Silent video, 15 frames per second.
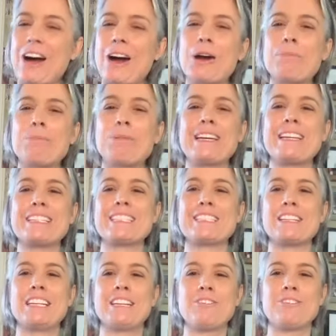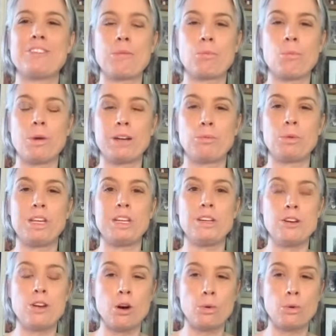our place to give them what we
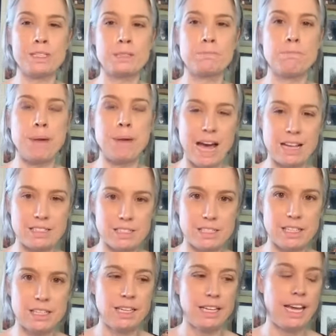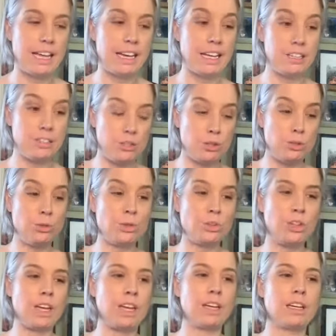know is best. And I do
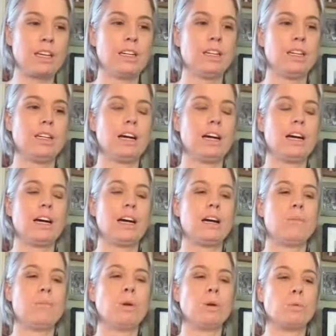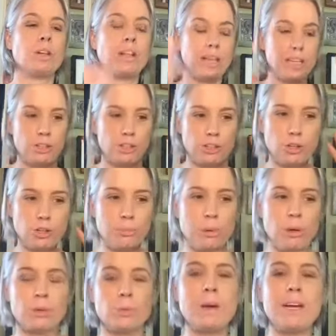think um, when we're like, it could go
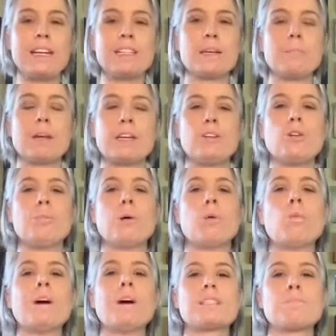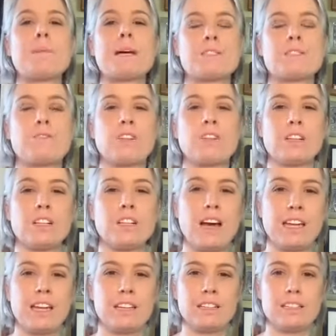both ways. I'm like, no, but what's best for the
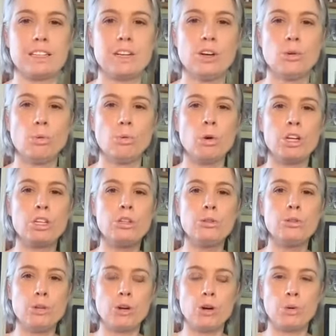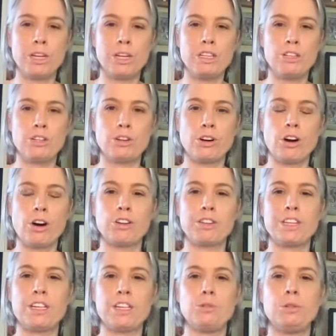client? What do you know in your
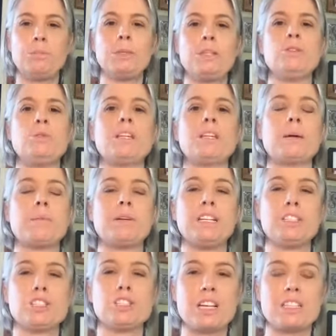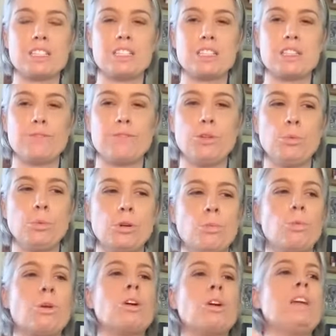heart that you would be doing them an injustice if you were to
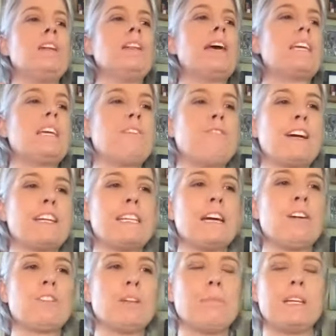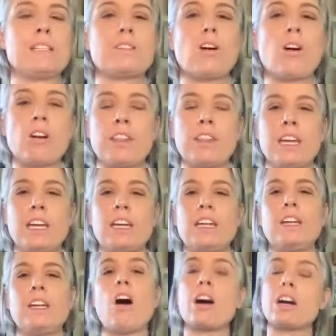worry, like, if I tell them this, are they going to
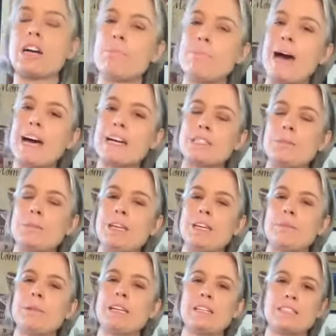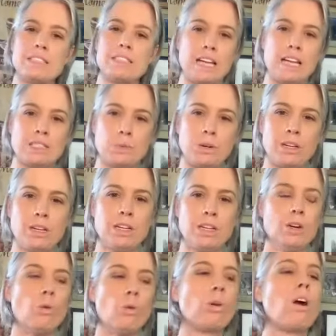not come back to me? And I'm like, is that what,
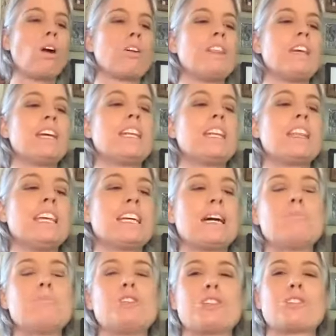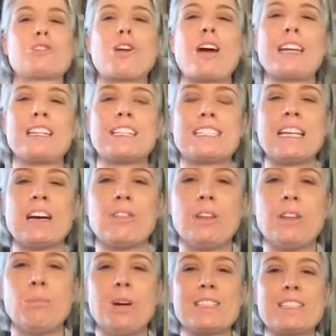or are they going to think I'm just trying to sell
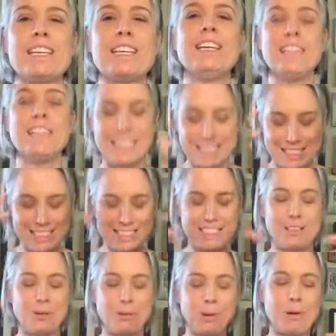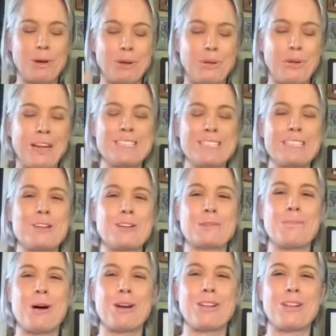them what's, it's, you know, we want to erase those
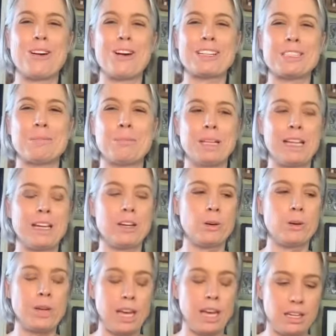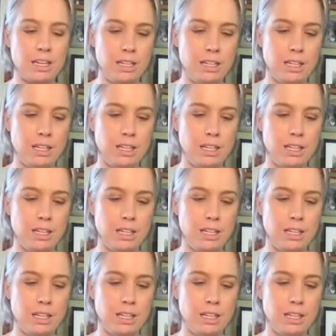monologues and be like, okay,